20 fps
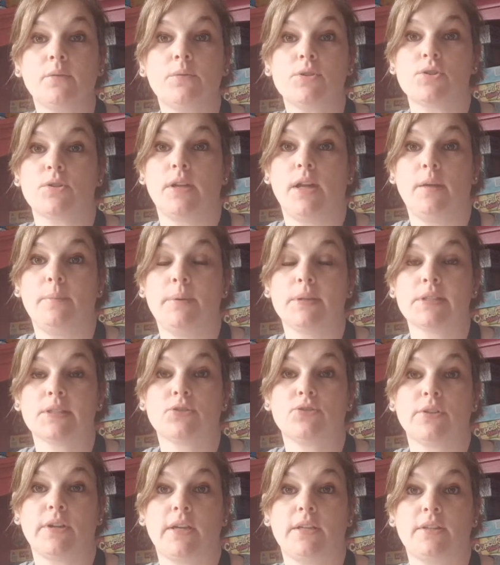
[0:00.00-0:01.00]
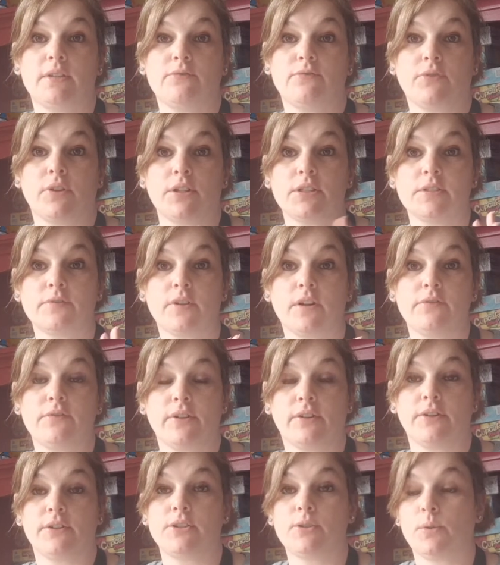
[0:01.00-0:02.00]
which will help us create the front of our
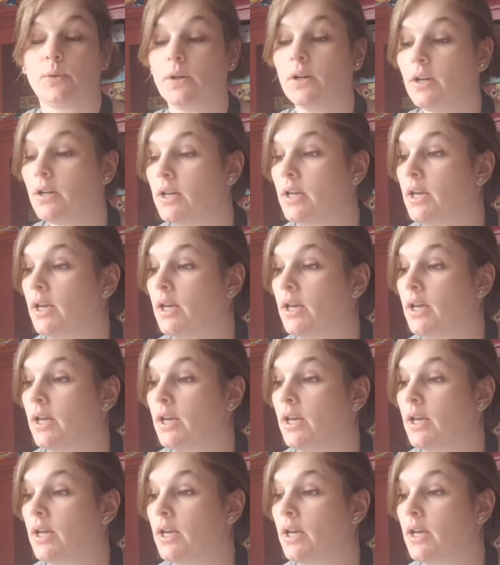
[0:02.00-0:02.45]
fairy door.